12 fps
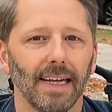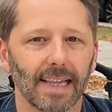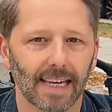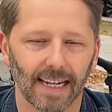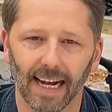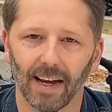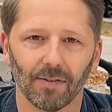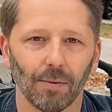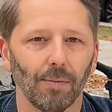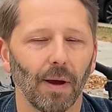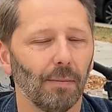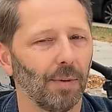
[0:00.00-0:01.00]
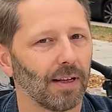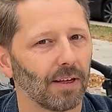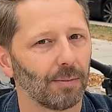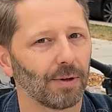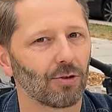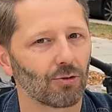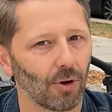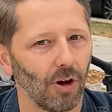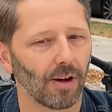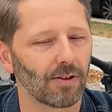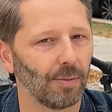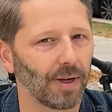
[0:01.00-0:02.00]
It's going to have to be a little bit
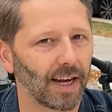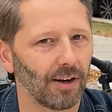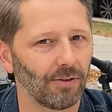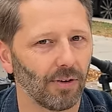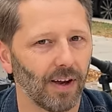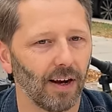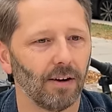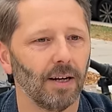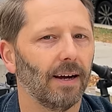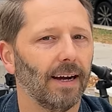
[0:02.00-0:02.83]
strong. So be careful there.